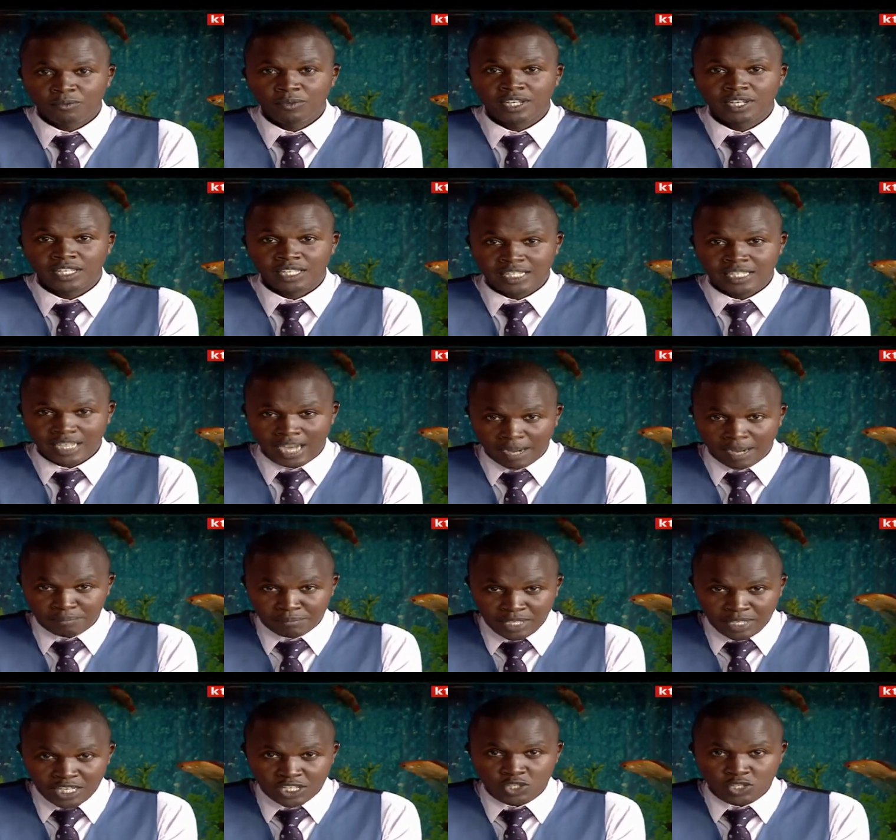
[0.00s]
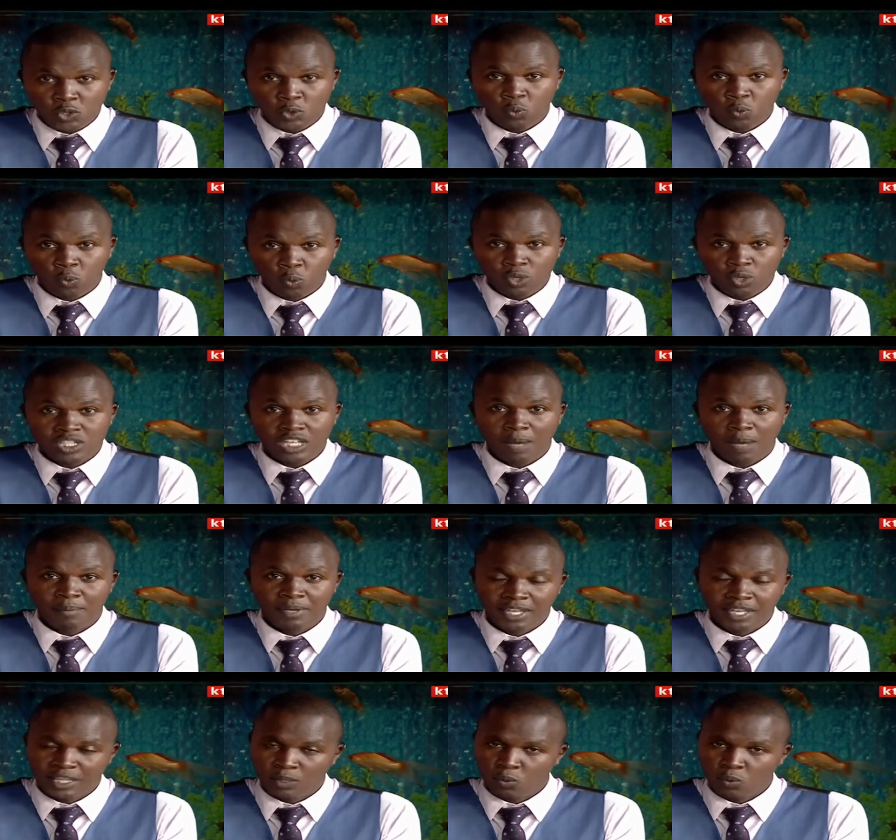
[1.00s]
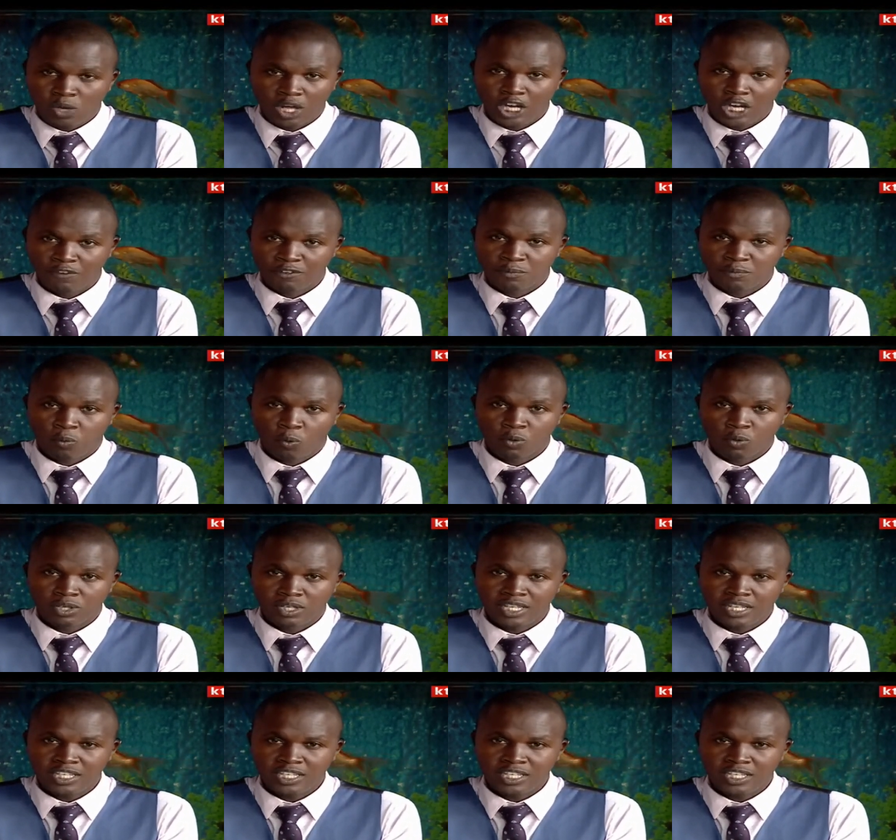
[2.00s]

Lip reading: We update you on what's happening in the world of sport.